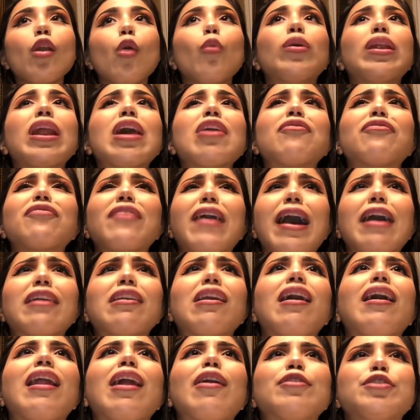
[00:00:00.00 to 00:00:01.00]
When I
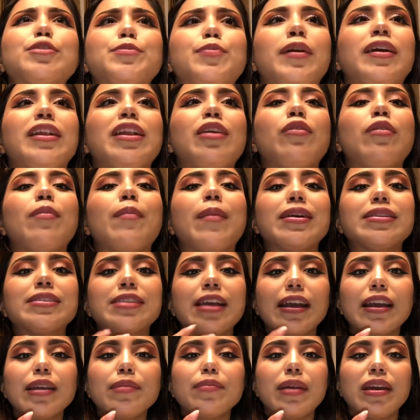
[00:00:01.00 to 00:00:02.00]
found out I was pregnant with my
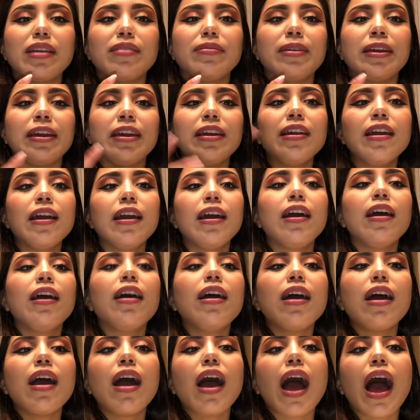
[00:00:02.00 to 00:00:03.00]
second baby,
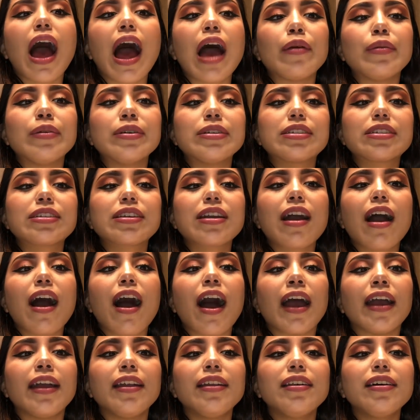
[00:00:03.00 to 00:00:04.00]
I was
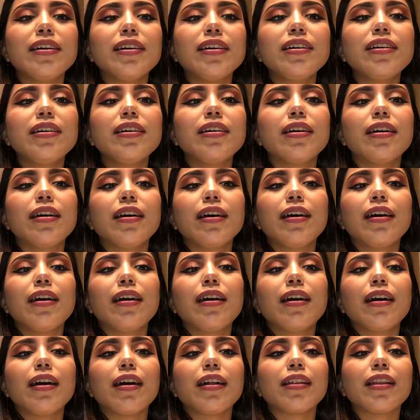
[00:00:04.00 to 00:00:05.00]
kind of
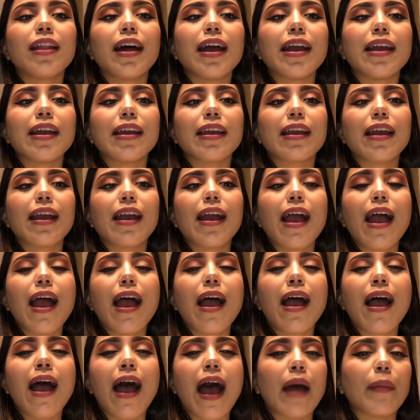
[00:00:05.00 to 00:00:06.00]
like
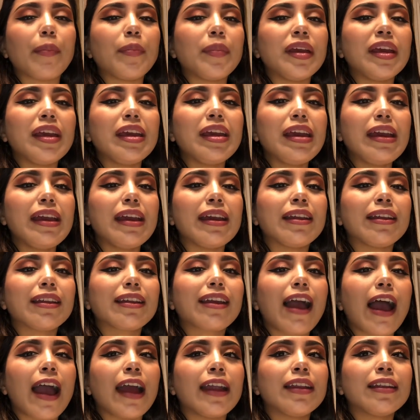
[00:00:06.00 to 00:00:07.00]
happy
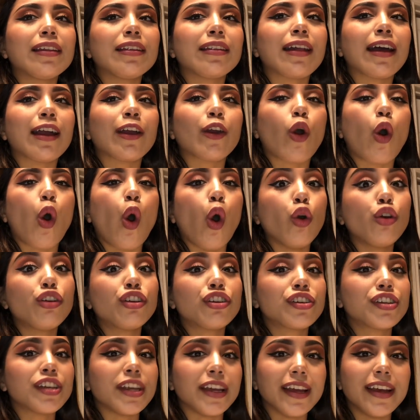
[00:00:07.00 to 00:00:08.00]
and kind of like, oh
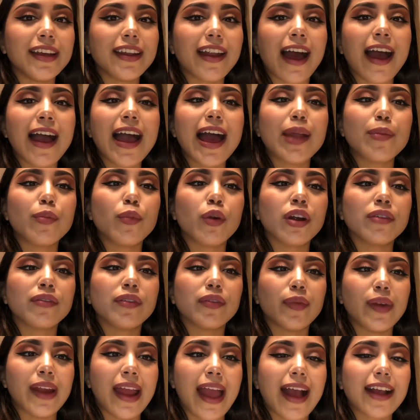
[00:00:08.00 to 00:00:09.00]
shit. I had more of
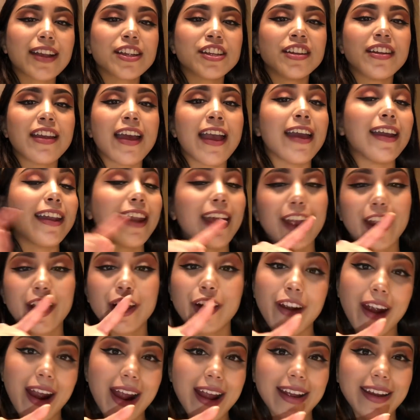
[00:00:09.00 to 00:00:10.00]
a reaction and I
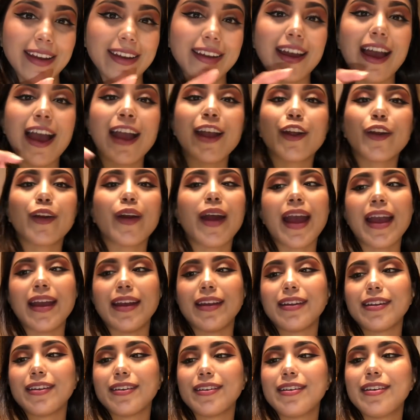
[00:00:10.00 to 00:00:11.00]
cried. I
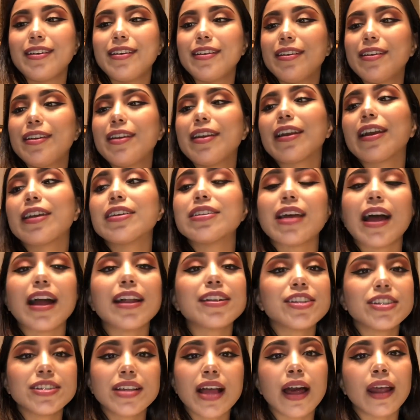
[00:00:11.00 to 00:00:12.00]
cried because I
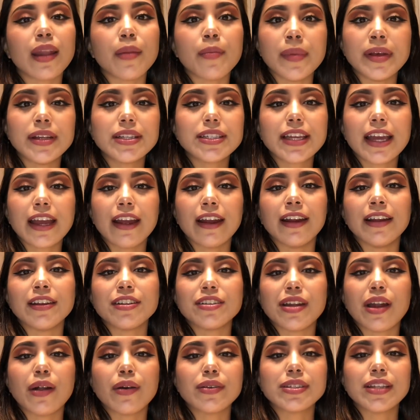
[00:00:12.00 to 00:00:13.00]
just had a miscarriage.
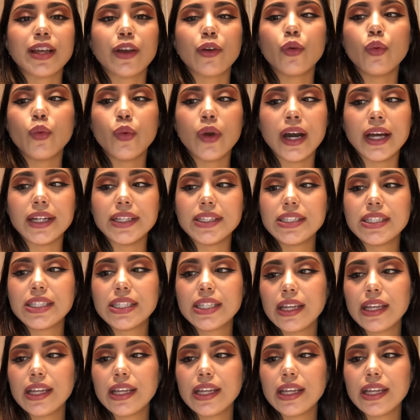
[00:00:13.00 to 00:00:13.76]
And I was like, what?